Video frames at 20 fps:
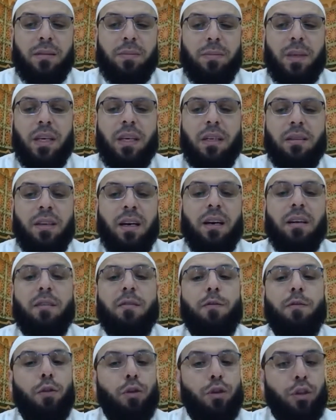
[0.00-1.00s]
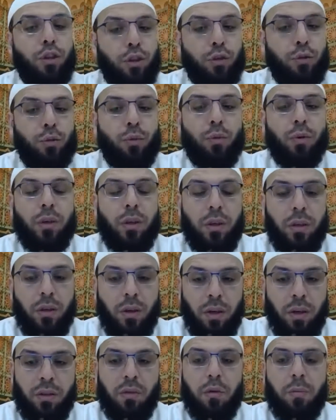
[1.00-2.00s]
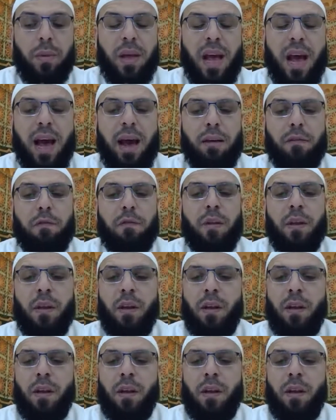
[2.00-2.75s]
being done for you on your behalf.